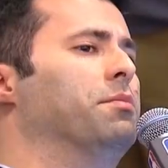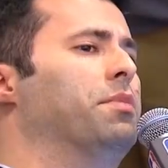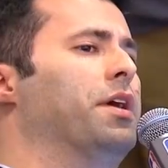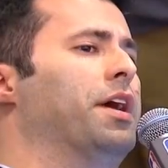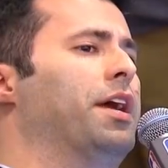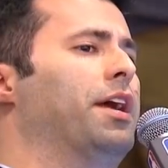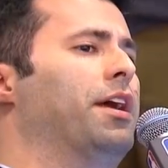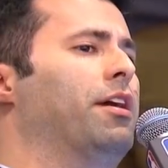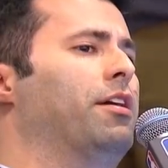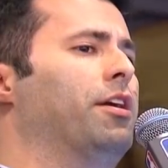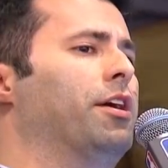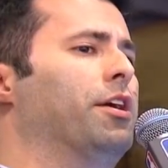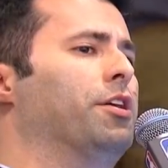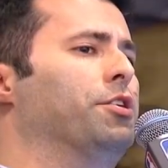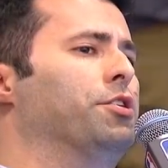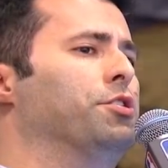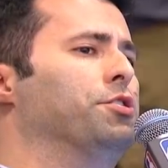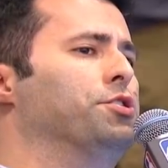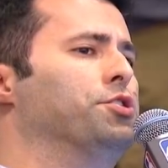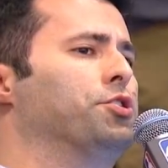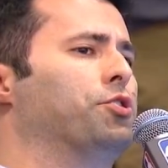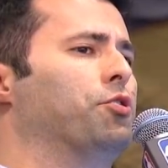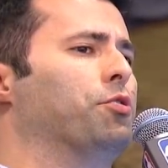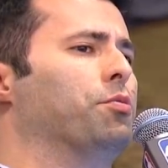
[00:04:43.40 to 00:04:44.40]
Bay Area
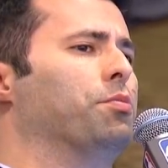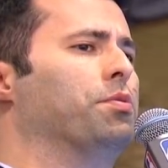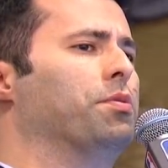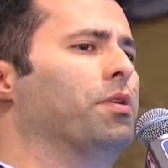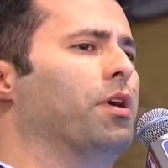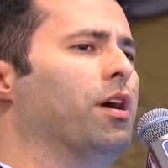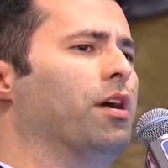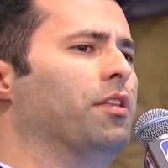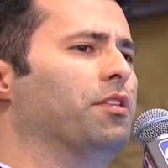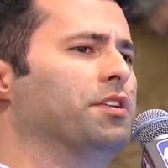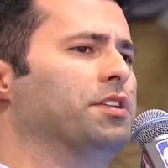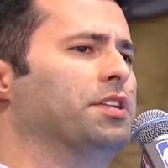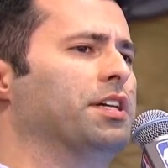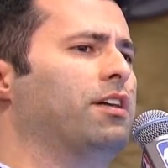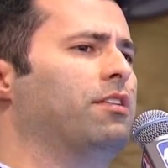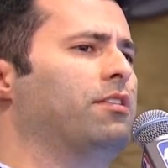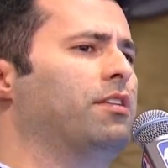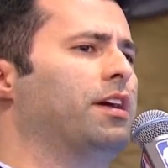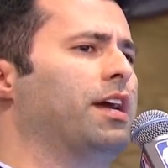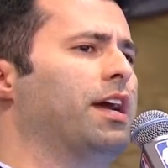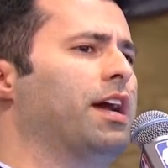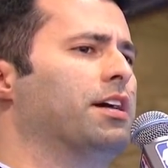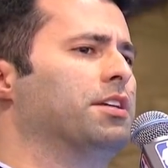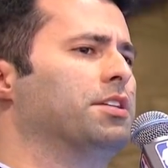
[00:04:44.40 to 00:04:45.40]
News Group. Uh, the
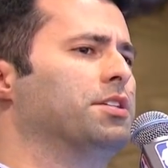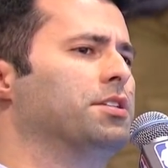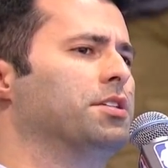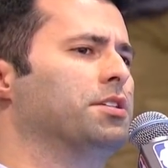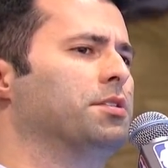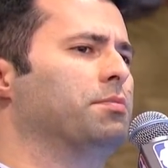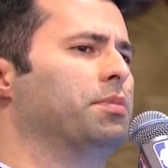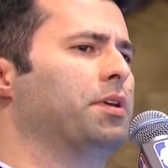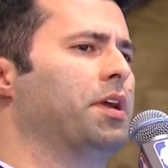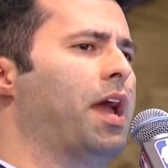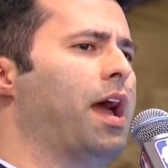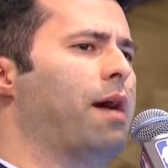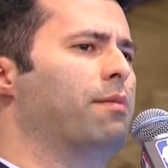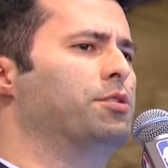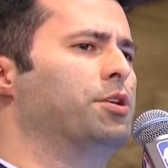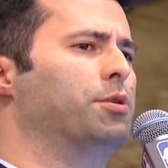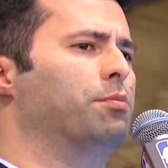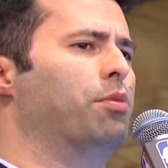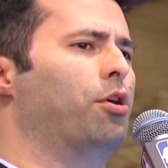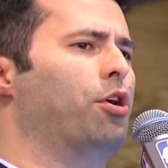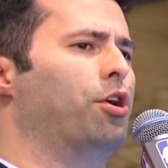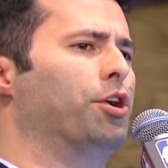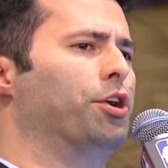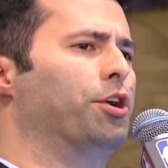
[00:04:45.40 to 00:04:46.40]
telecast capture
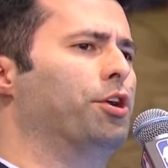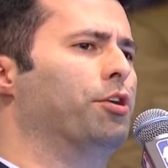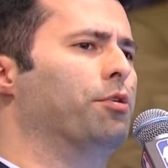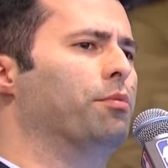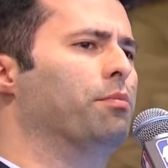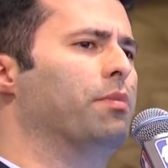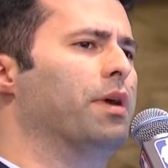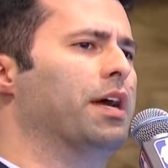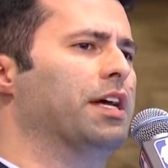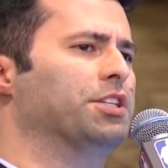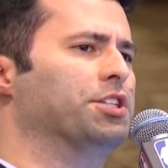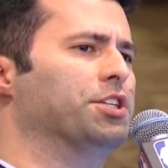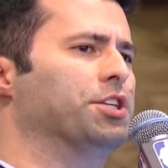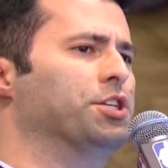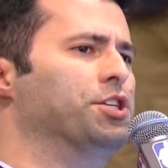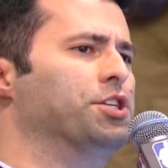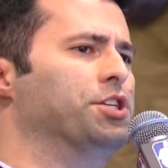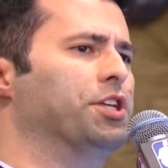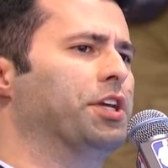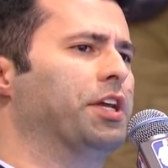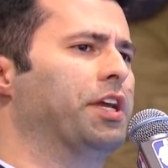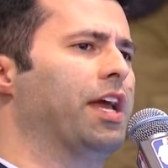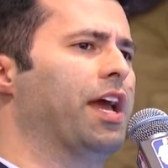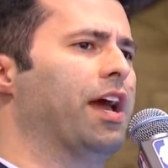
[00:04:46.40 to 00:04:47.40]
part of your message
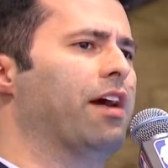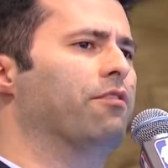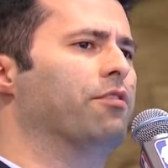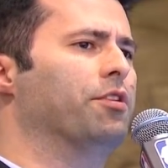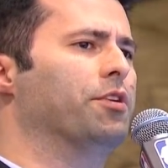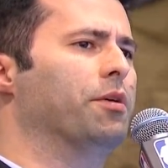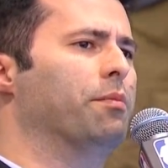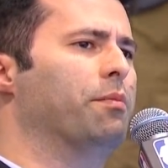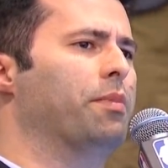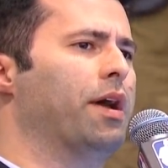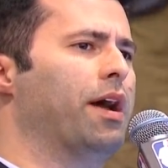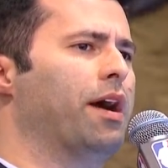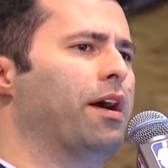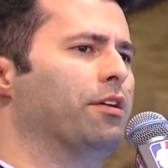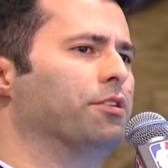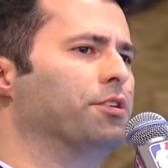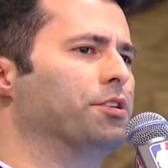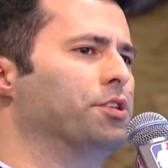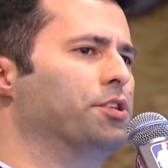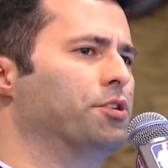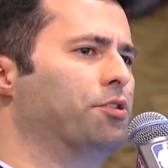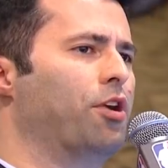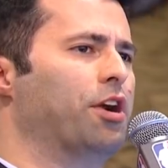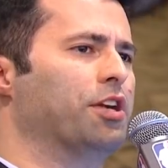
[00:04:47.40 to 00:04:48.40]
to Kevin about
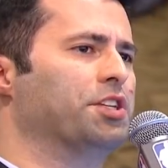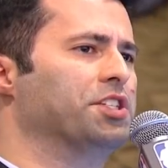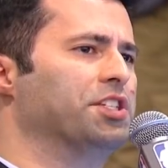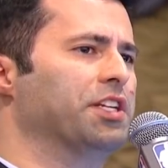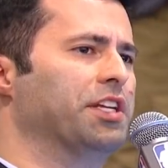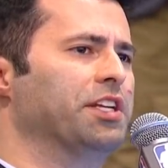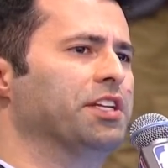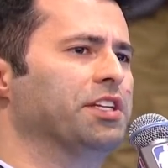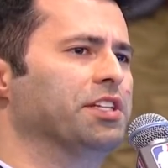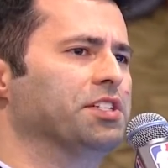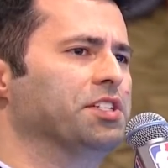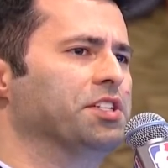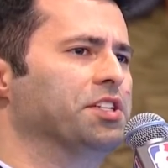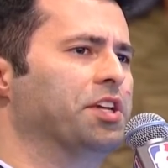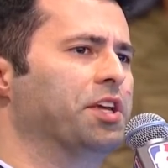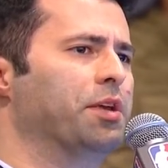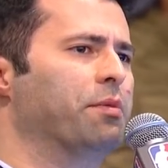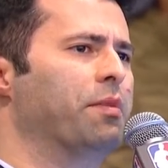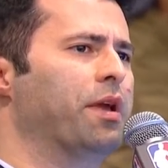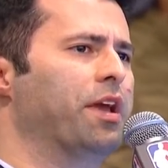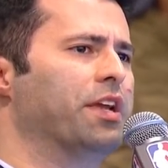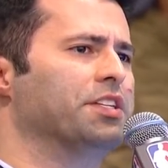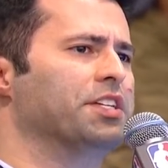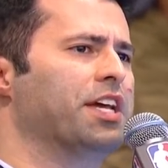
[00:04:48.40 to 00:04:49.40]
trusting his
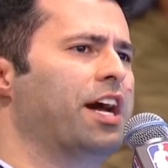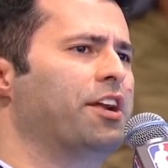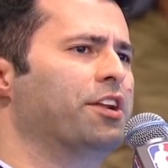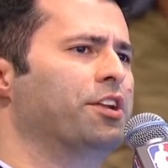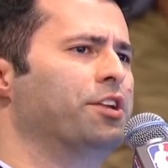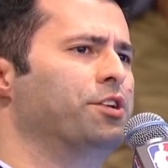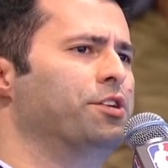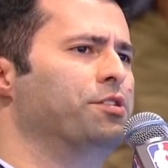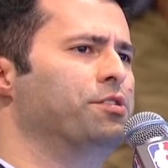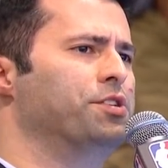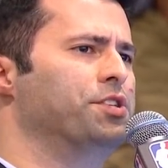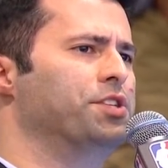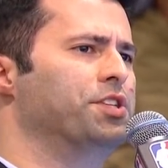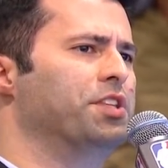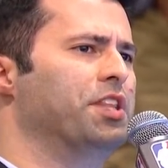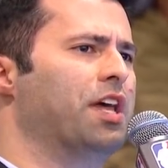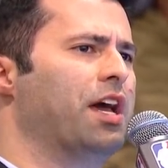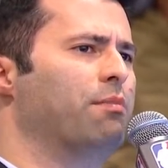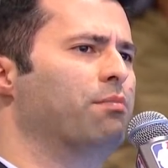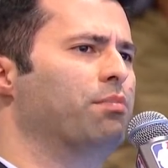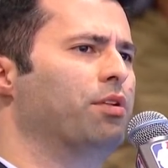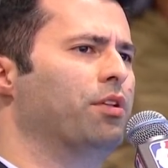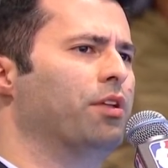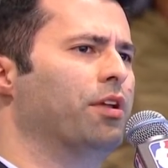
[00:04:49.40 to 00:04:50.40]
teammates. How did you see
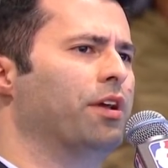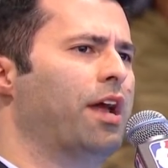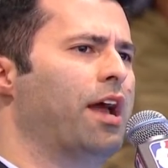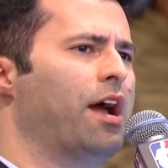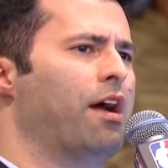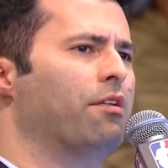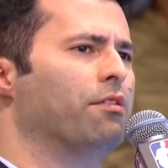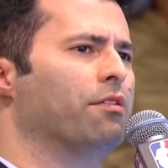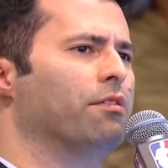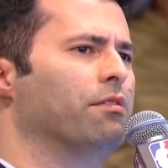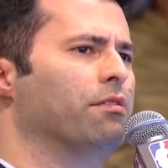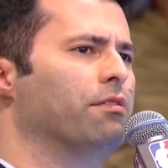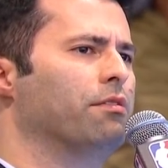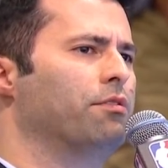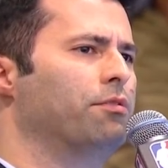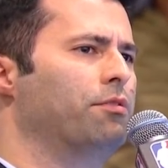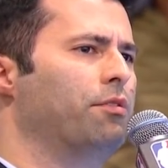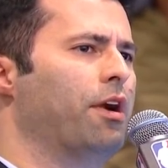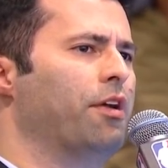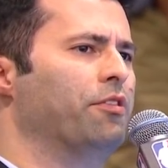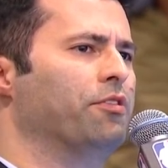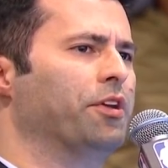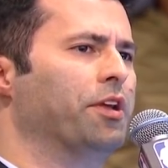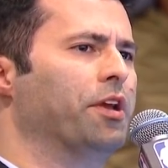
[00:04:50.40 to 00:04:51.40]
that play out
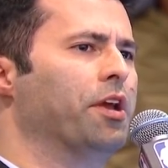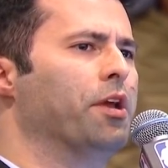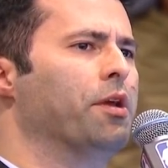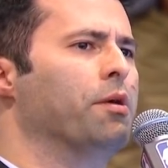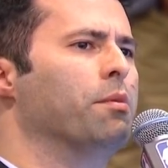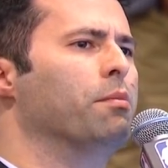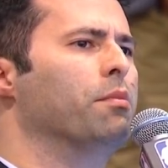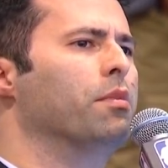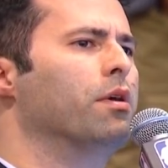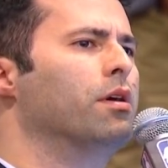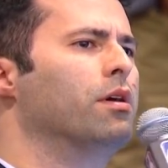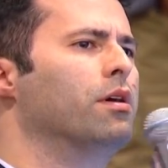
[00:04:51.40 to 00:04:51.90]
throughout the game?